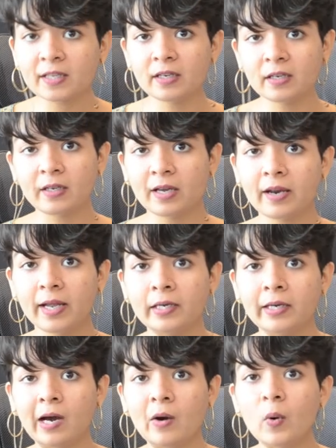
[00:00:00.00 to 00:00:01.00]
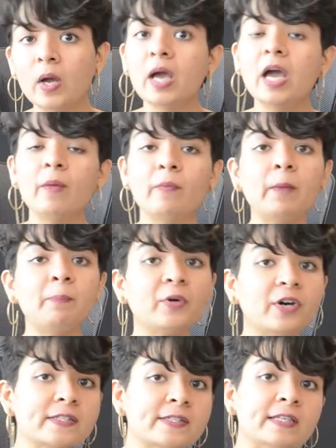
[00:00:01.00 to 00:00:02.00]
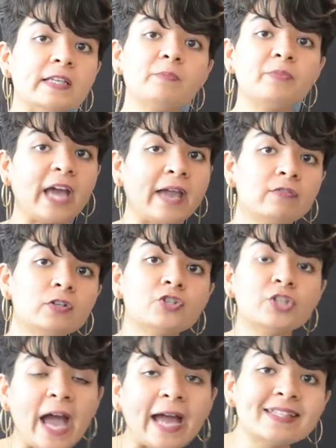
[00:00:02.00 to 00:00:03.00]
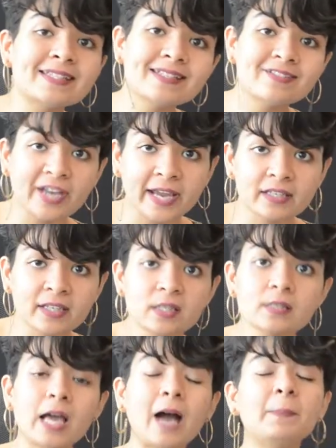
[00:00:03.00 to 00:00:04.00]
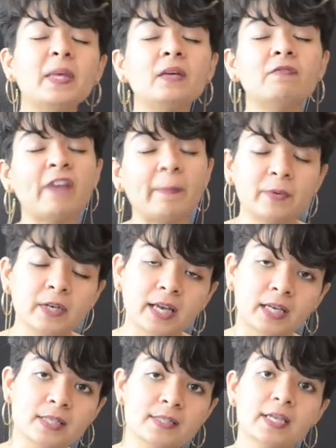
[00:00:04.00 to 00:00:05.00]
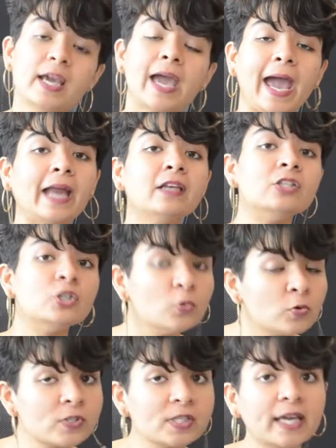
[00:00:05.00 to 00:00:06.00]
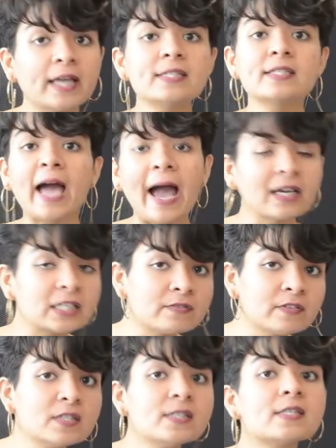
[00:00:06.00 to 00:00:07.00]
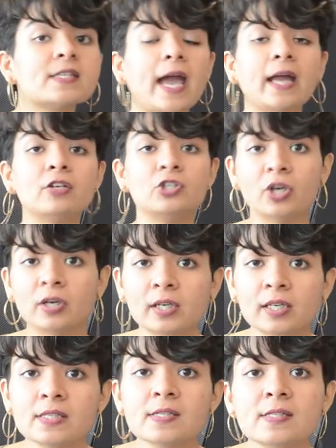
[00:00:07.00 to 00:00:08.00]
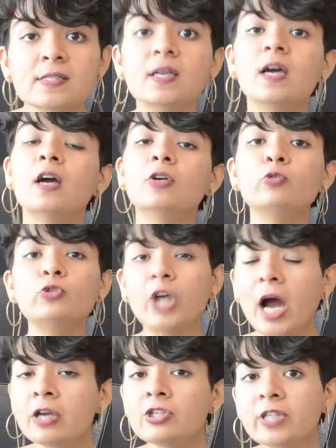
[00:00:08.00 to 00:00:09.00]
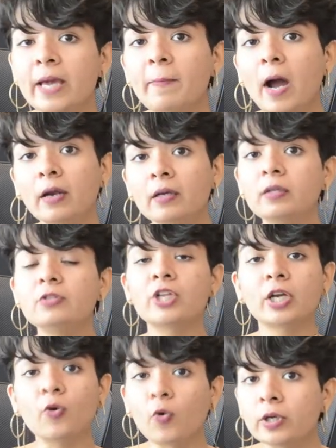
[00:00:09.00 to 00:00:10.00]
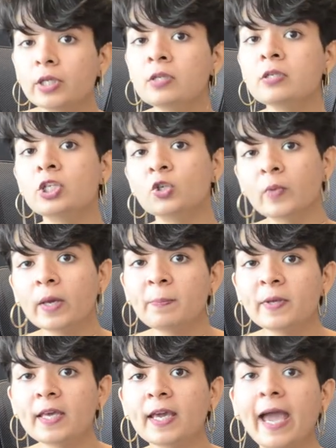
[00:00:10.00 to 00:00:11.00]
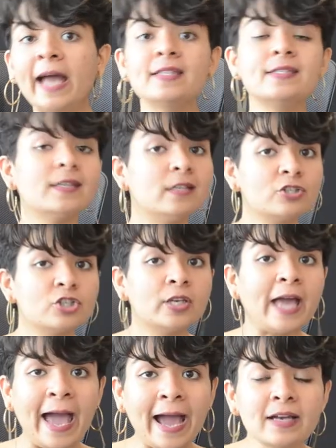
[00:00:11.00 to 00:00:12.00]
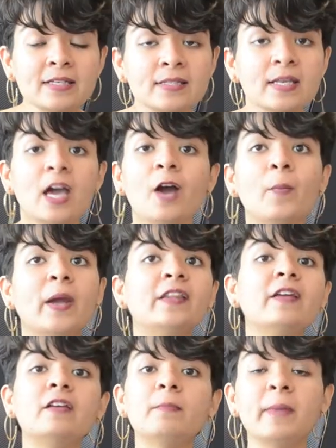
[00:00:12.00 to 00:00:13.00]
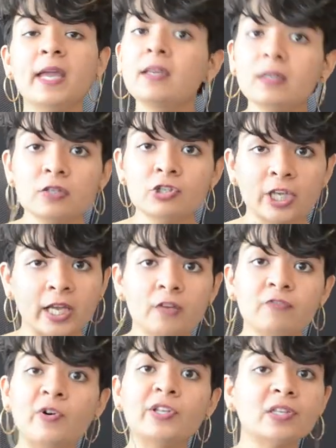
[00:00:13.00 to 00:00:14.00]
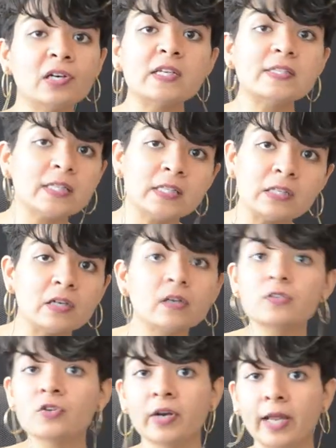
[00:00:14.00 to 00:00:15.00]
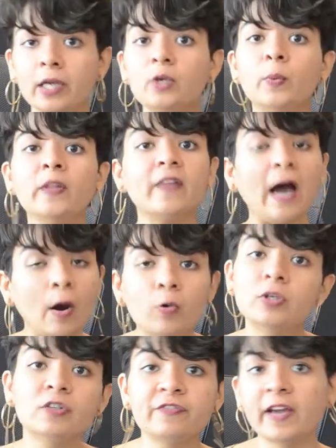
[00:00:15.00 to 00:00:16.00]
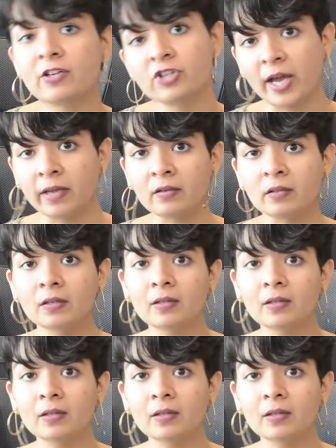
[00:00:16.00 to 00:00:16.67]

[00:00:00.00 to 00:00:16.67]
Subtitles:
in India right now, where personal and private chats and writings are being weaponized and used against activists and journalists to charge them under the draconian UAPA and Sedition Acts, where they remain in jail for years and years on end without a fair trial.